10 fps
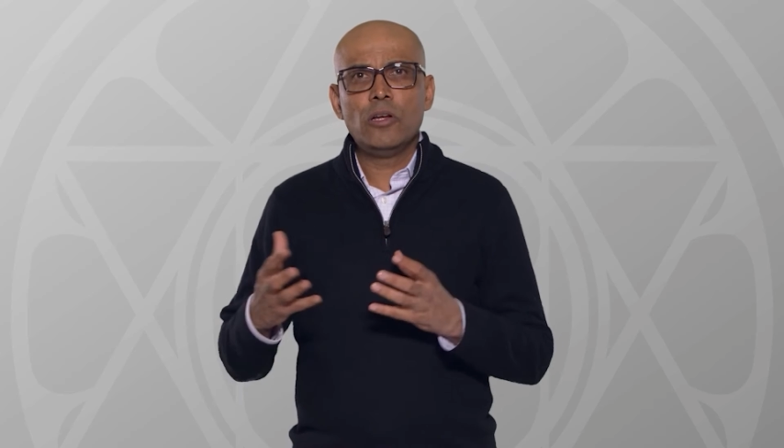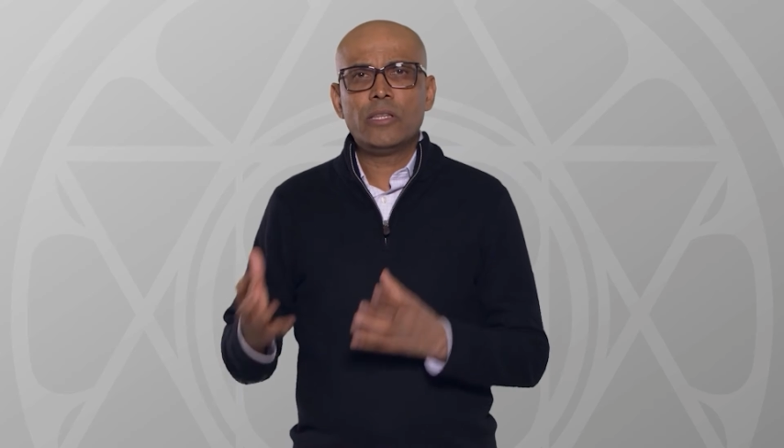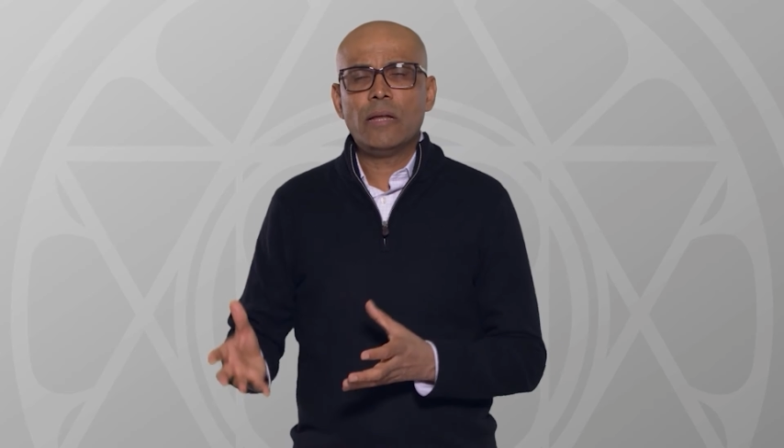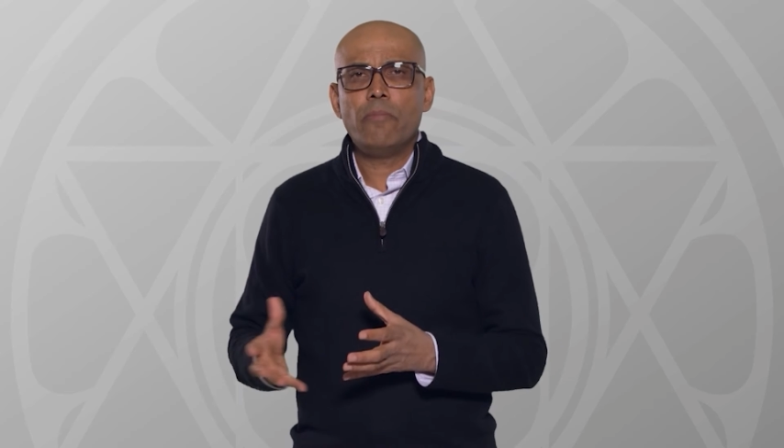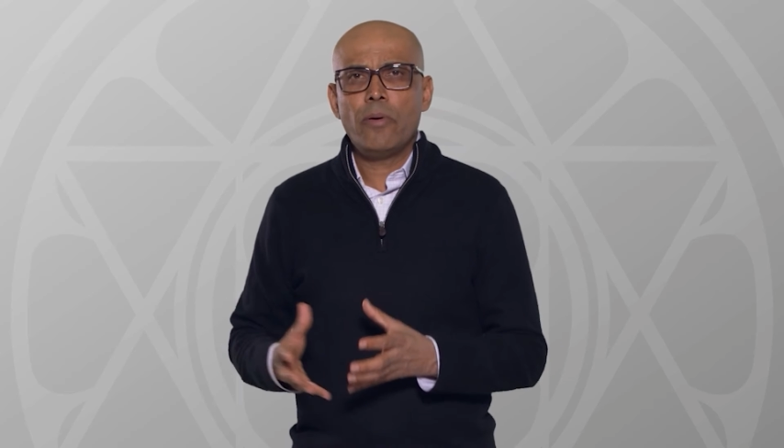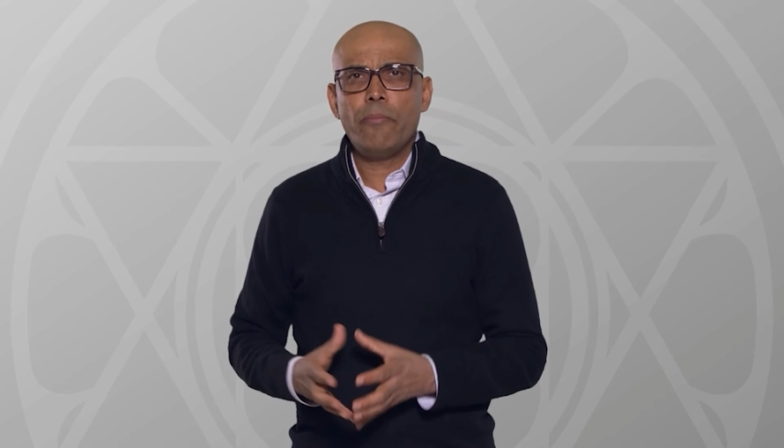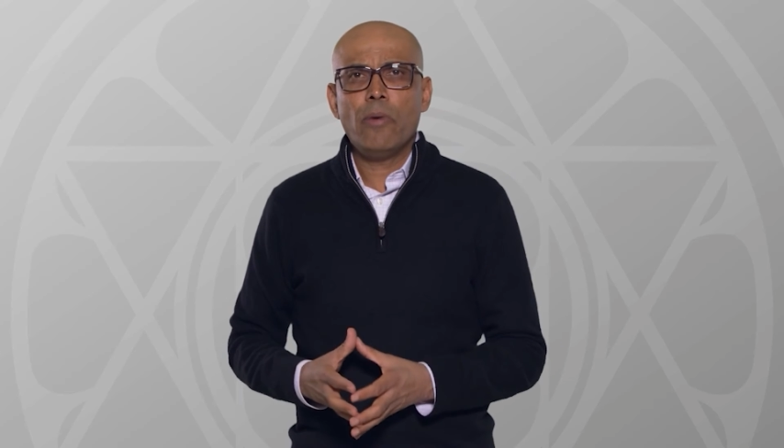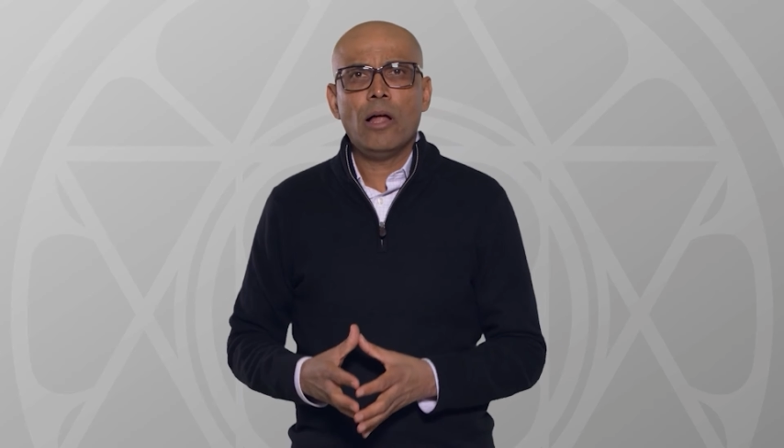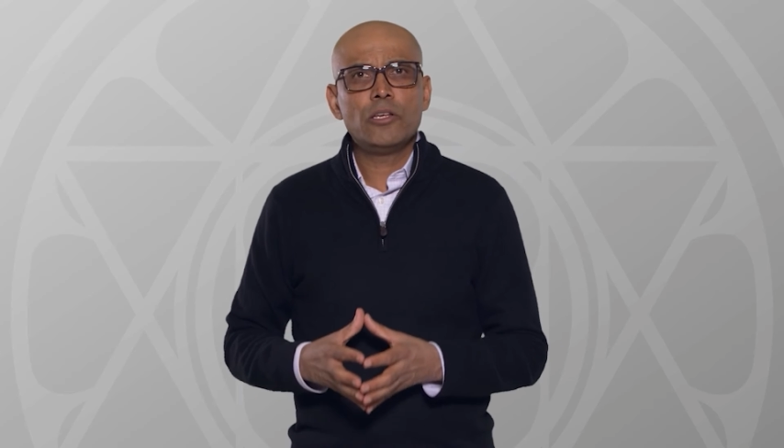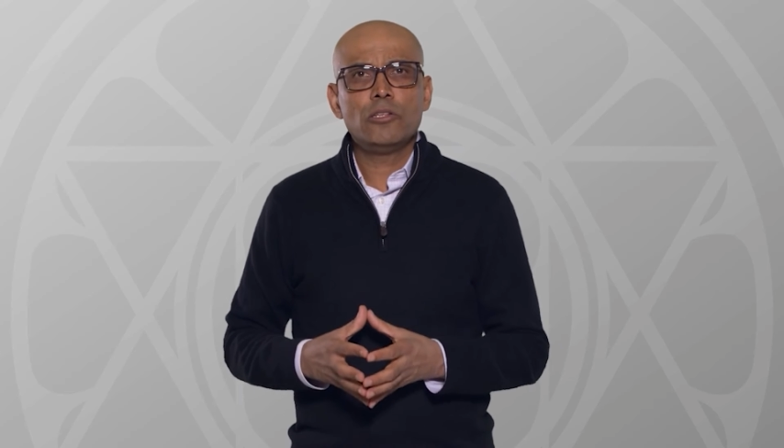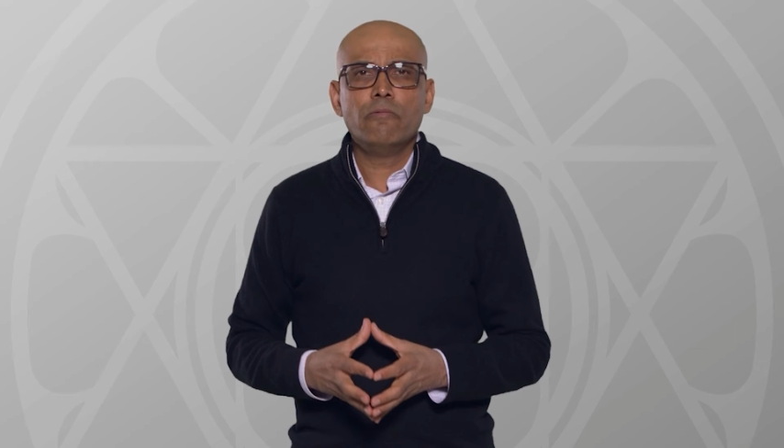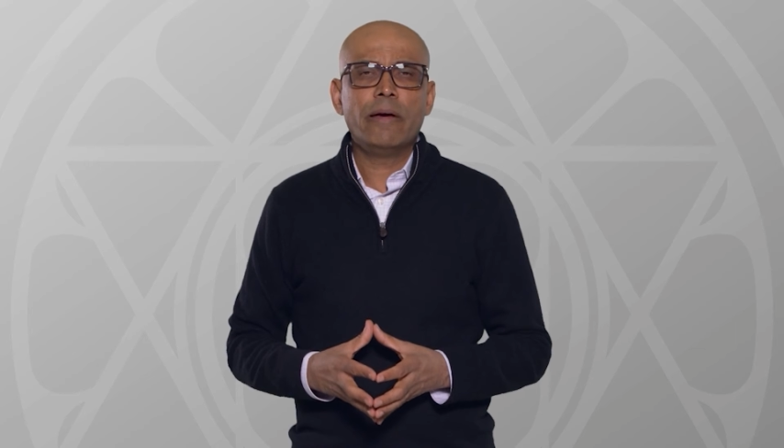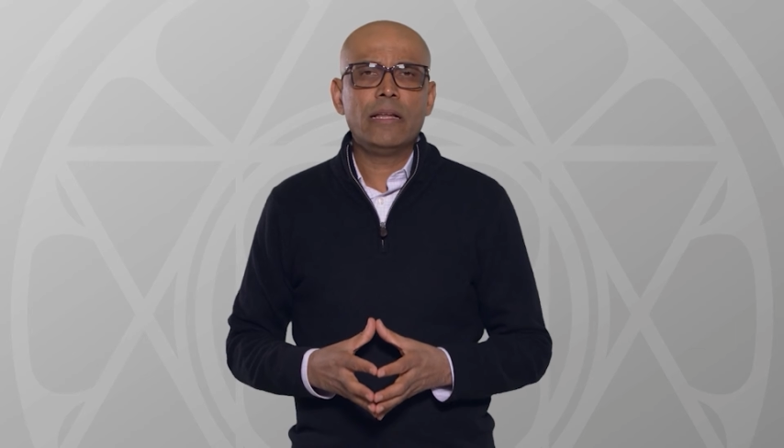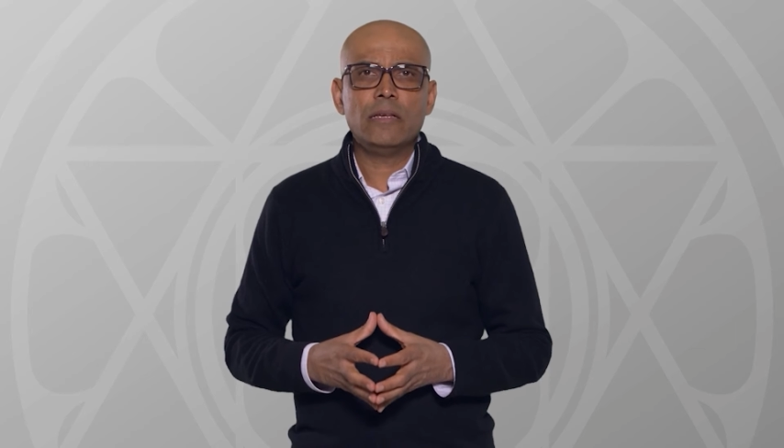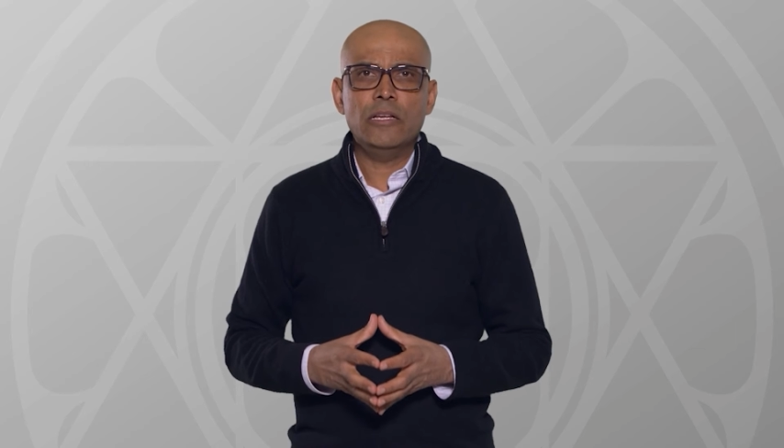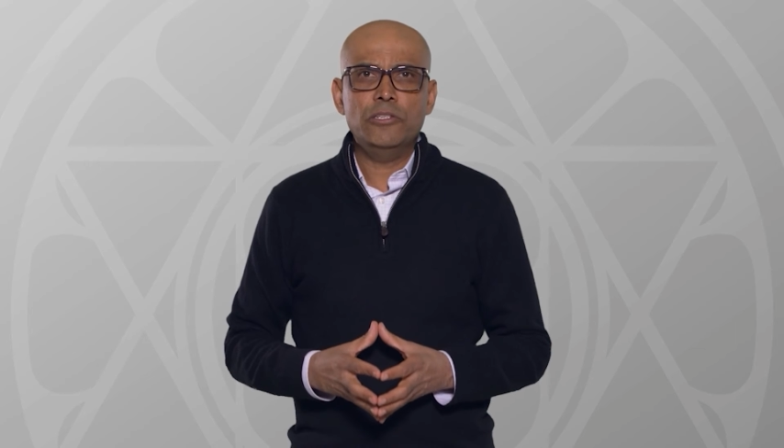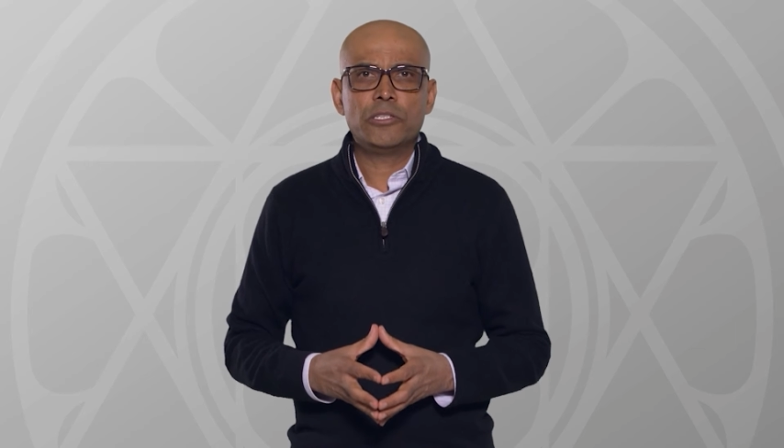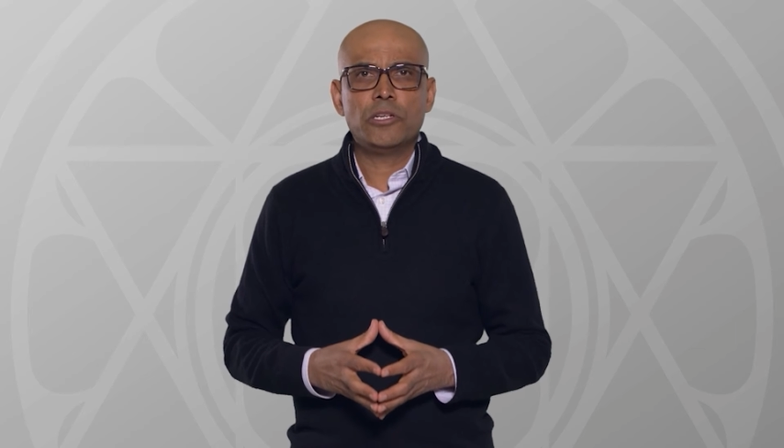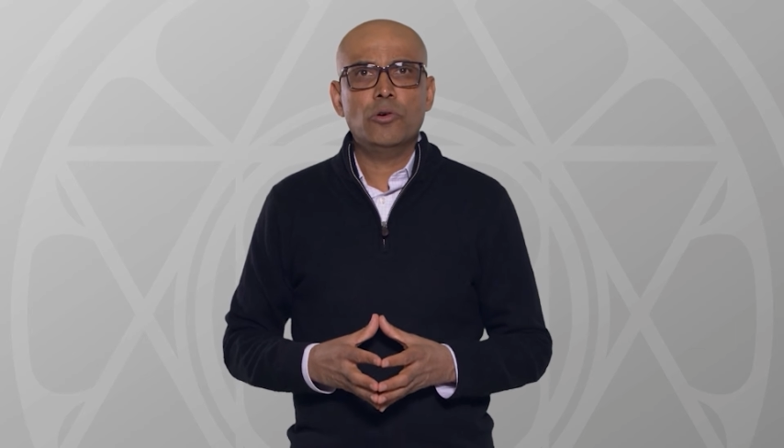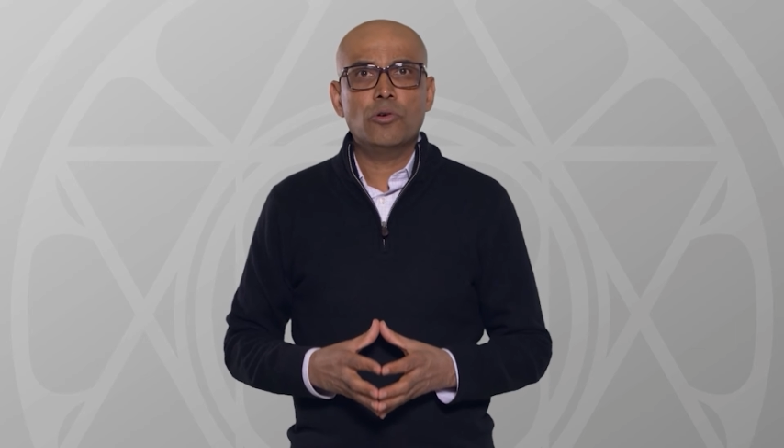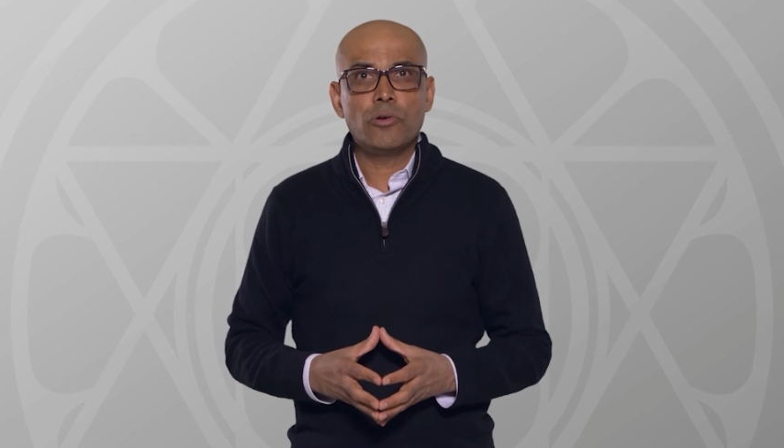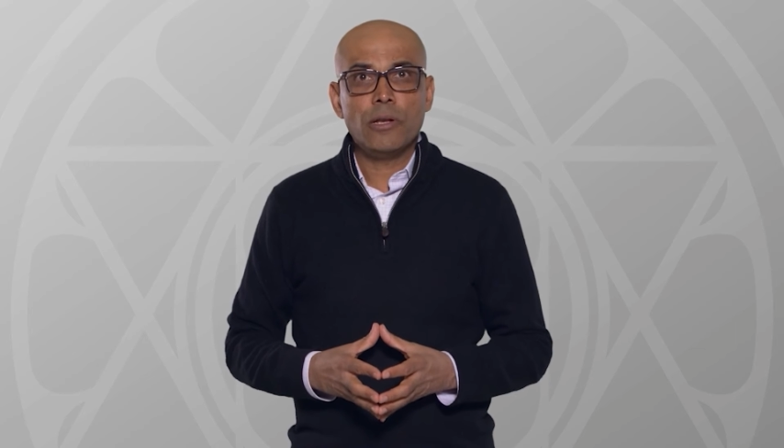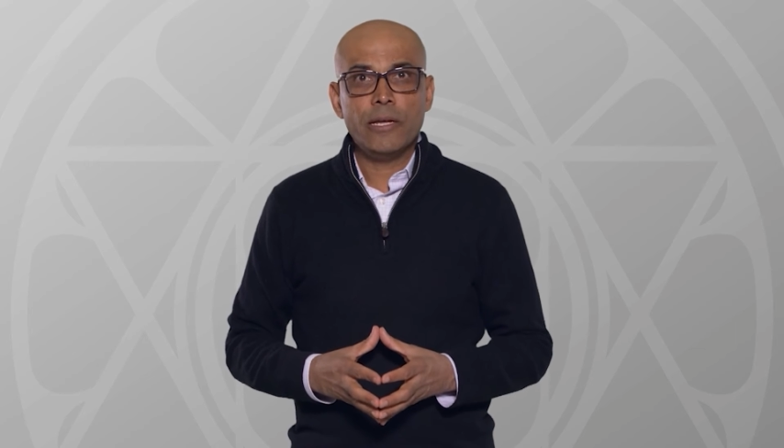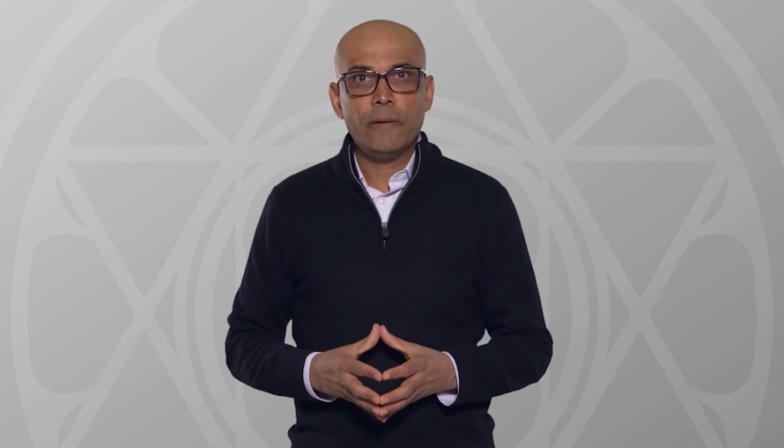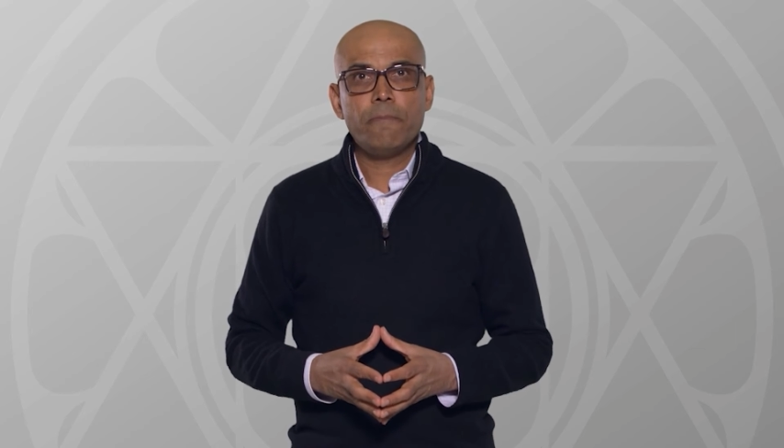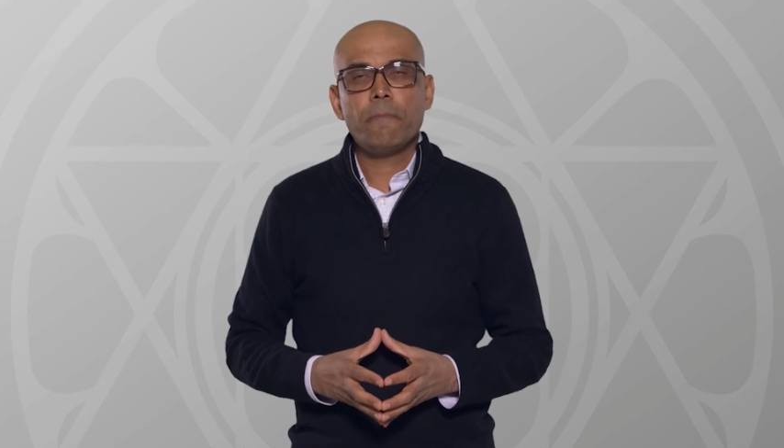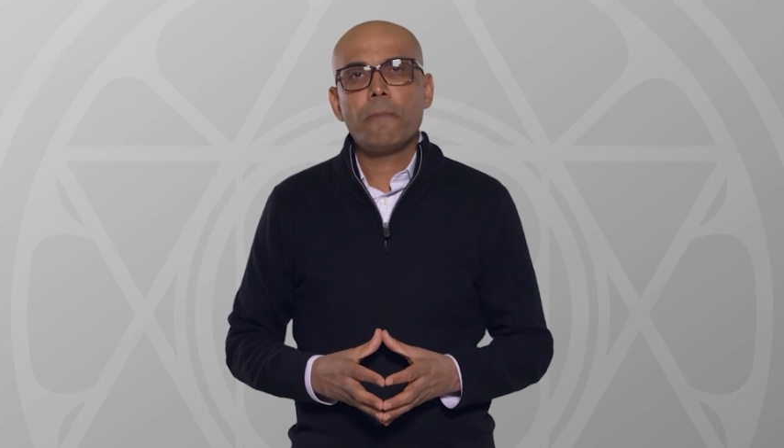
glutathione molecule when ingested orally.